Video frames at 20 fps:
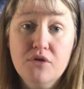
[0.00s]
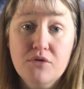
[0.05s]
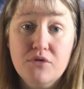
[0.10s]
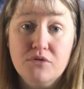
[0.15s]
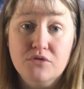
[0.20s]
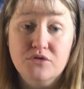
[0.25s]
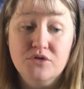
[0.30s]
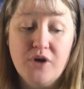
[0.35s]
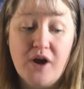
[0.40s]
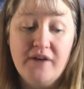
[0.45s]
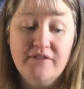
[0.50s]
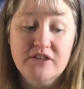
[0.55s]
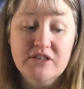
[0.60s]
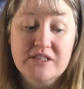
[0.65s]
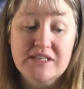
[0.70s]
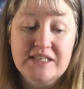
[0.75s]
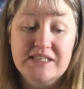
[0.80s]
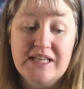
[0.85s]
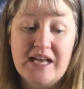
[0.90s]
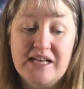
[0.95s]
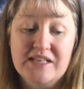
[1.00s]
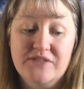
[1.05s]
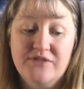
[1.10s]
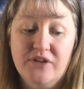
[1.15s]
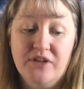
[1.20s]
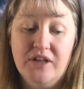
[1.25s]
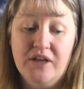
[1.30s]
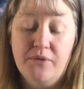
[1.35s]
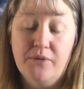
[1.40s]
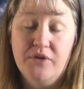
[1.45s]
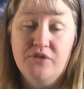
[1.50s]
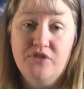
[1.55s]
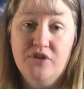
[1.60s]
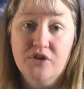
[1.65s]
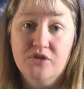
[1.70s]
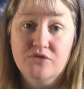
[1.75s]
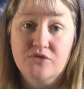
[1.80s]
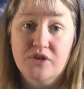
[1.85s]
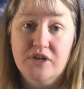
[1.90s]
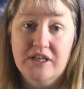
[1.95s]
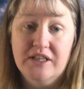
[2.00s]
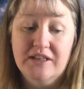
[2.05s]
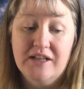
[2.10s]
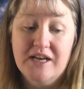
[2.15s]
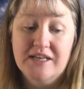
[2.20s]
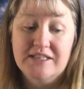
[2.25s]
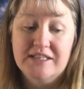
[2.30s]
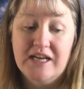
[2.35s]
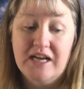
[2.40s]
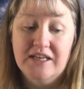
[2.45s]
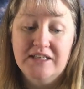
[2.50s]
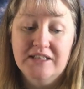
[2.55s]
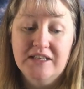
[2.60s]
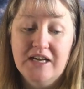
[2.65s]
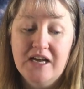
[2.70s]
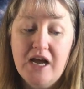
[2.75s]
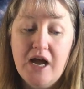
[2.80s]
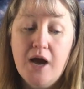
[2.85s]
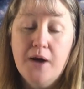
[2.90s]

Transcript: you travel successfully with children in London.